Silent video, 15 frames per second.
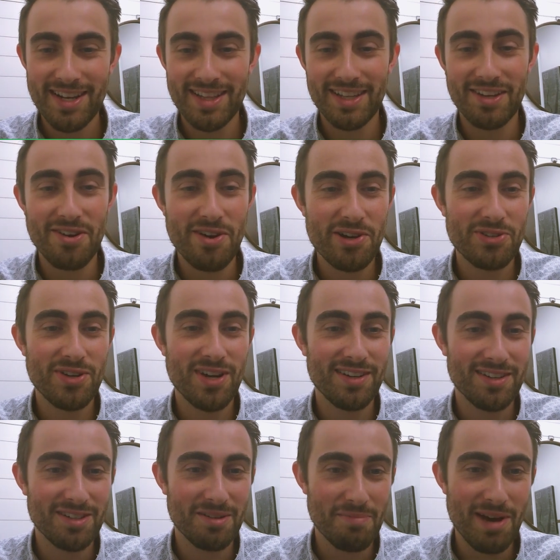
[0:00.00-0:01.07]
The contract
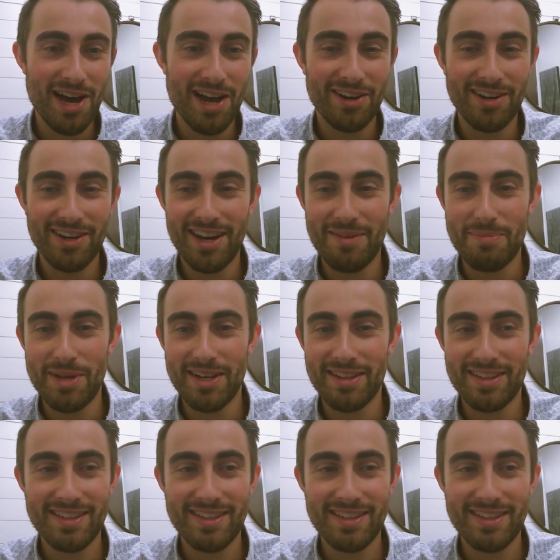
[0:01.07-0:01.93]
doesn't matter. I mean,